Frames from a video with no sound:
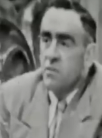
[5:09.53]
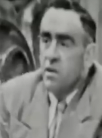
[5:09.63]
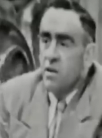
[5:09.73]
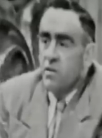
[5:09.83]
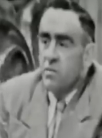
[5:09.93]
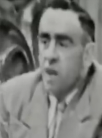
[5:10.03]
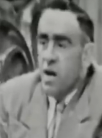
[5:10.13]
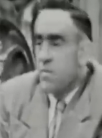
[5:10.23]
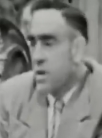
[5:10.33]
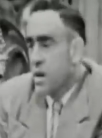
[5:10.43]
that went from
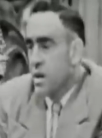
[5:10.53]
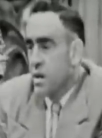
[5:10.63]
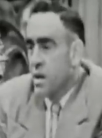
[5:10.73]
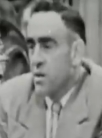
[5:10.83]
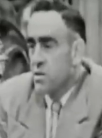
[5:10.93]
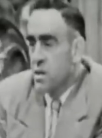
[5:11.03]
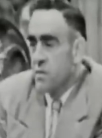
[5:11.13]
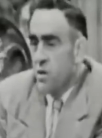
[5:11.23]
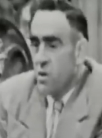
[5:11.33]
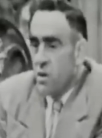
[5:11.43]
primary and now is
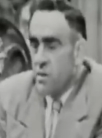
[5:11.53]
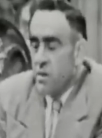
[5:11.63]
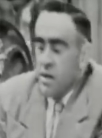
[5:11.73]
in fourth.